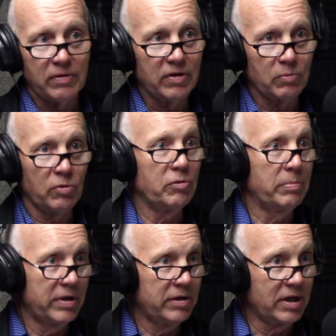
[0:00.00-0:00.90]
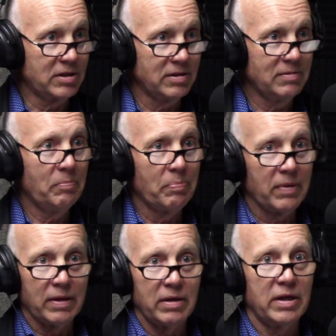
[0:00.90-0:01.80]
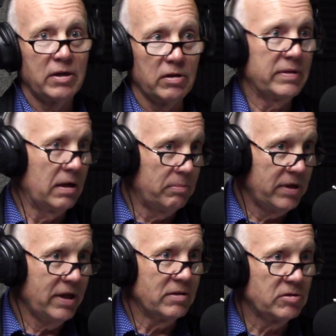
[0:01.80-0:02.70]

and then we'll do benediction, and that'll be it.